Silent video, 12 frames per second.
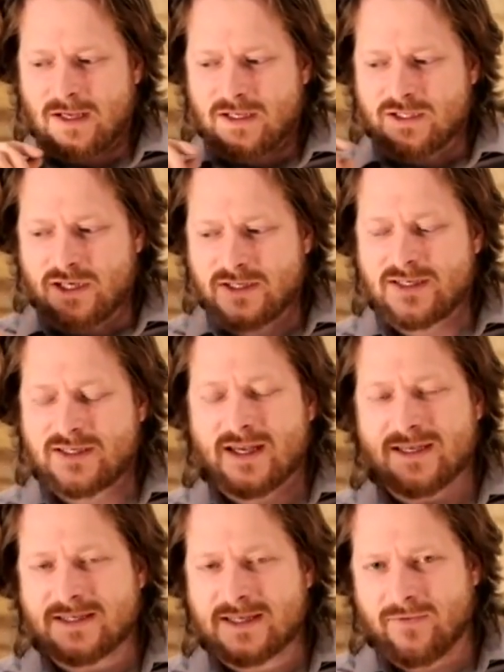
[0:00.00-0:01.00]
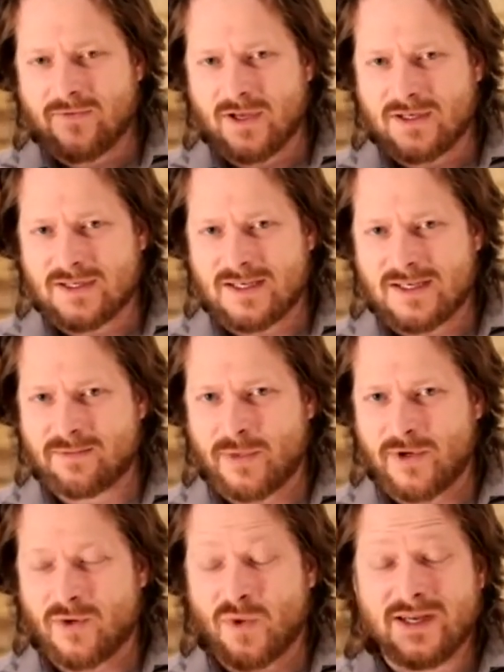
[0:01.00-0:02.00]
Jesus has given us his
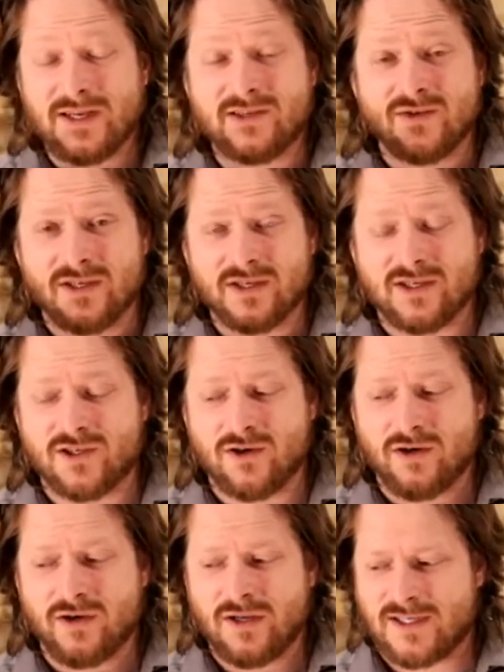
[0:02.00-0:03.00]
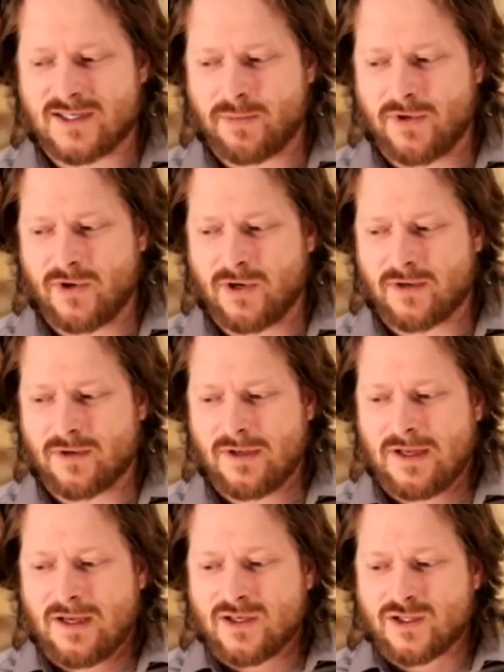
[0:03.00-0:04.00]
Spirit. We need to discern his Spirit,
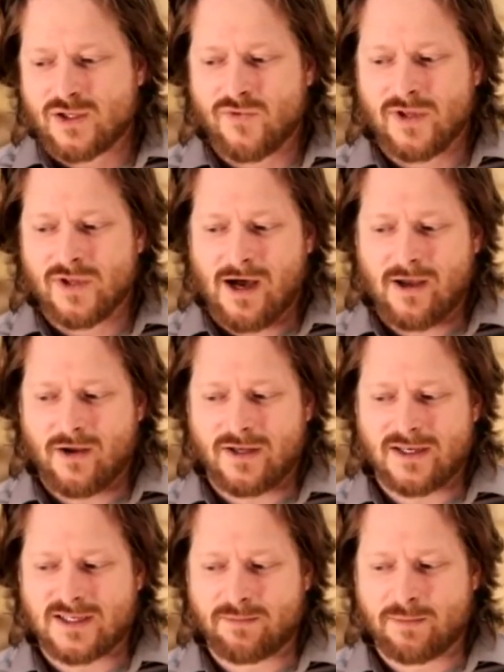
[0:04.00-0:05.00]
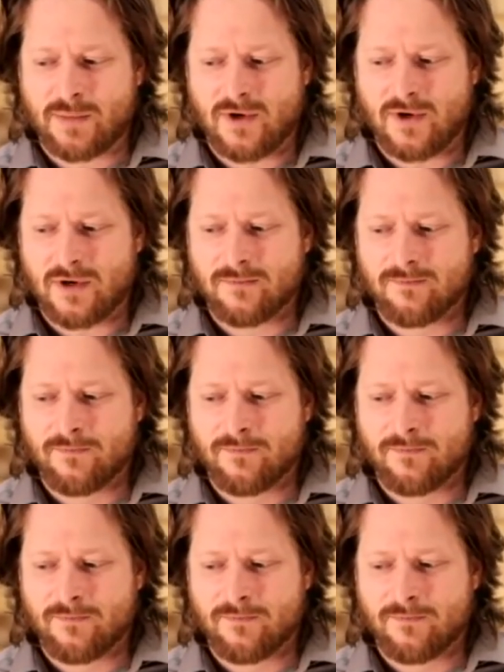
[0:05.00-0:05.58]
to rely on his Spirit.